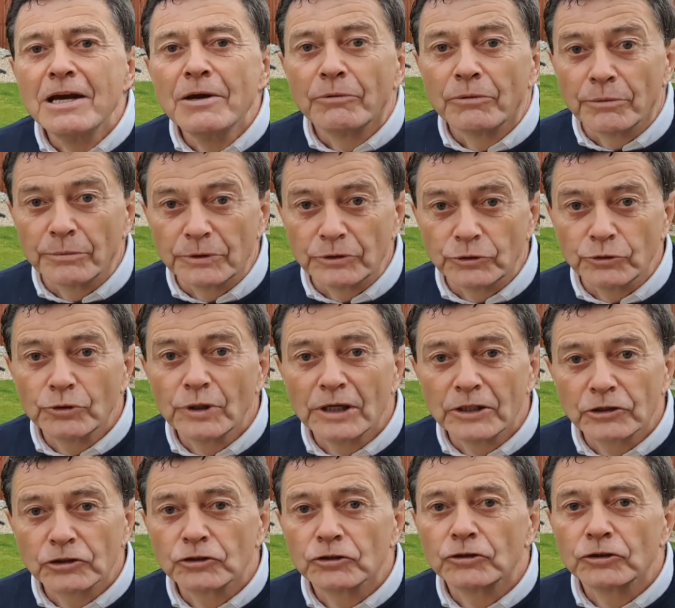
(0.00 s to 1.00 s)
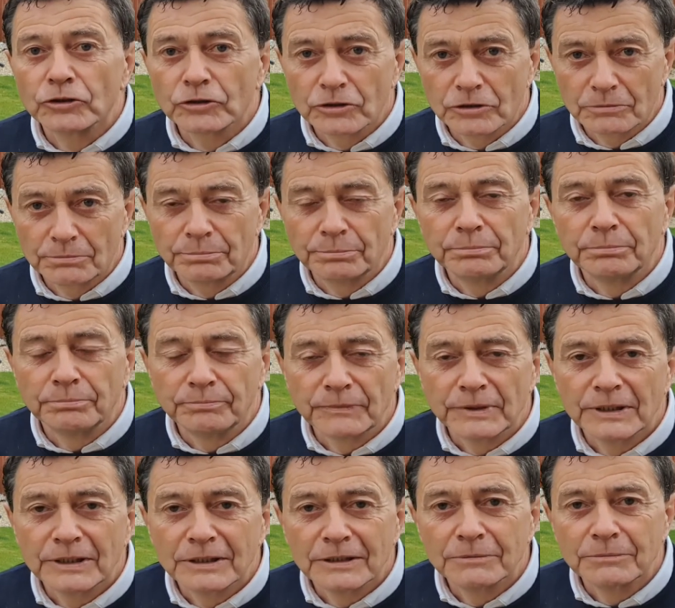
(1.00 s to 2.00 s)
when we do hit shots,
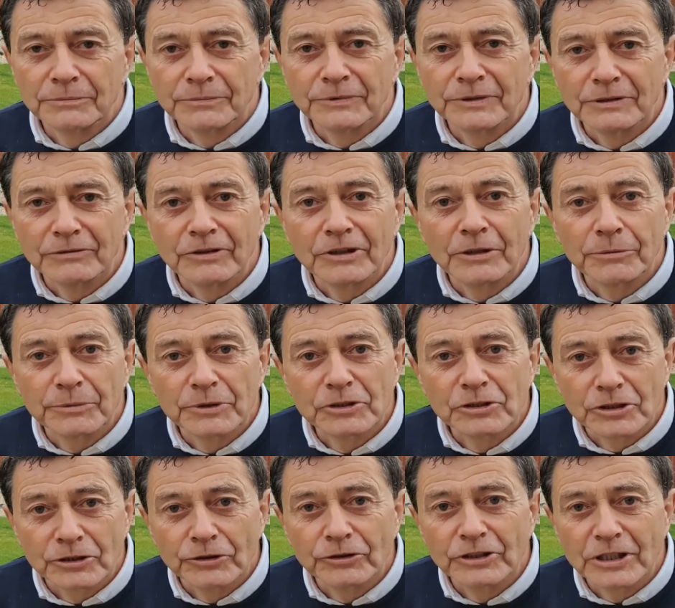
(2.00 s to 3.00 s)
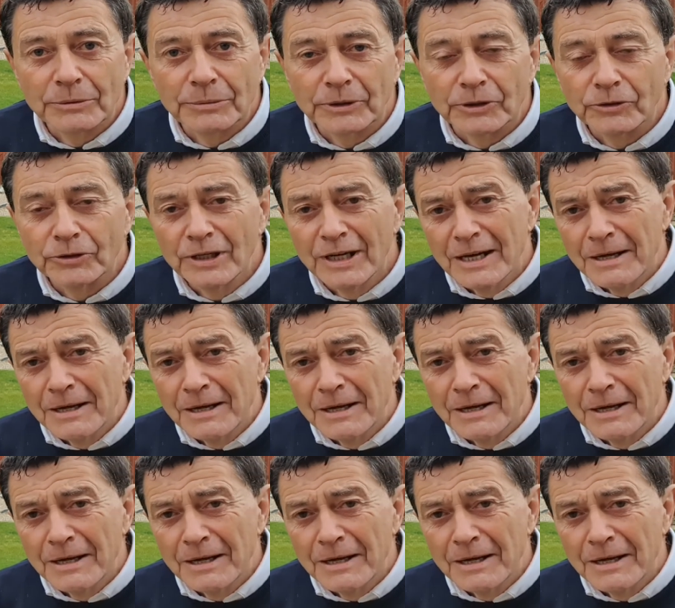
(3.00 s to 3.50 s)
develop the skills. That'll be good.